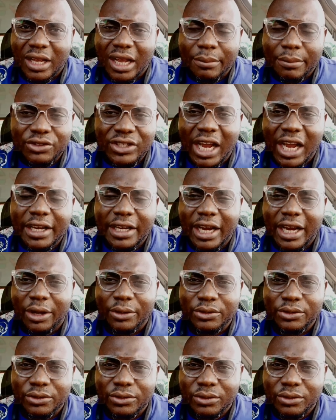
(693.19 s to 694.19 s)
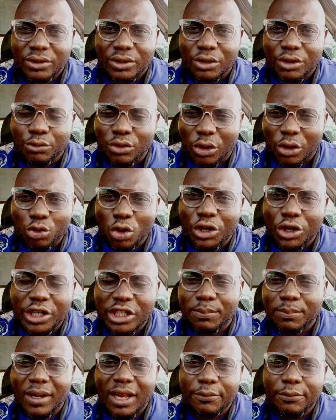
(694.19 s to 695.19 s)
I'm signing out. If you are new on
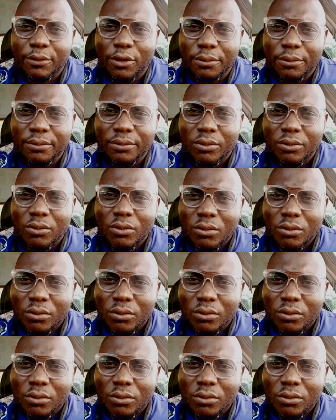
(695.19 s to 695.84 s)
this platform,